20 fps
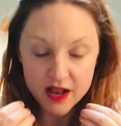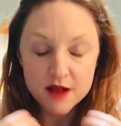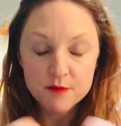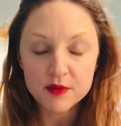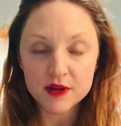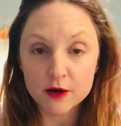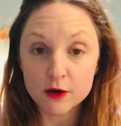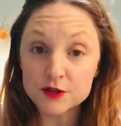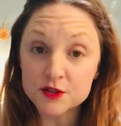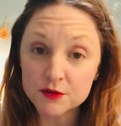
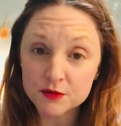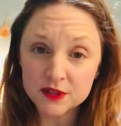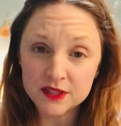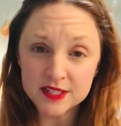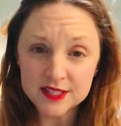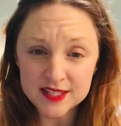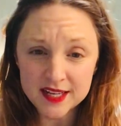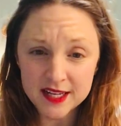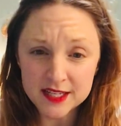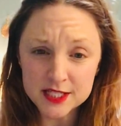but it also really
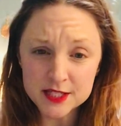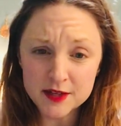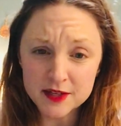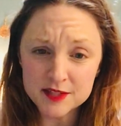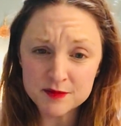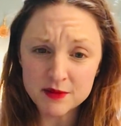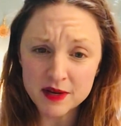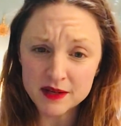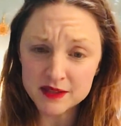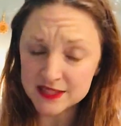satisfies
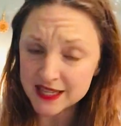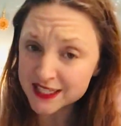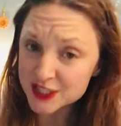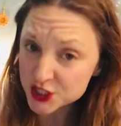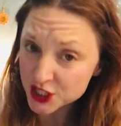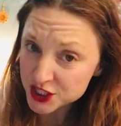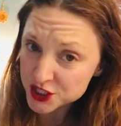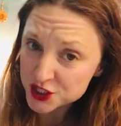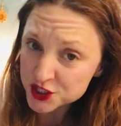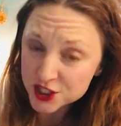my
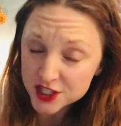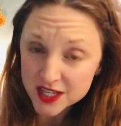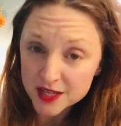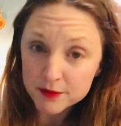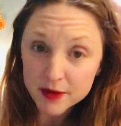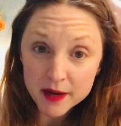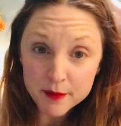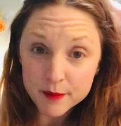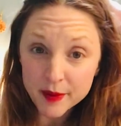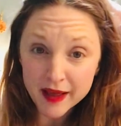digestion in
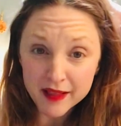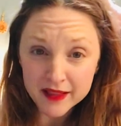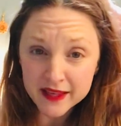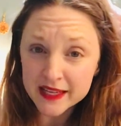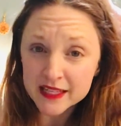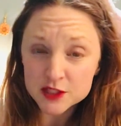my belly.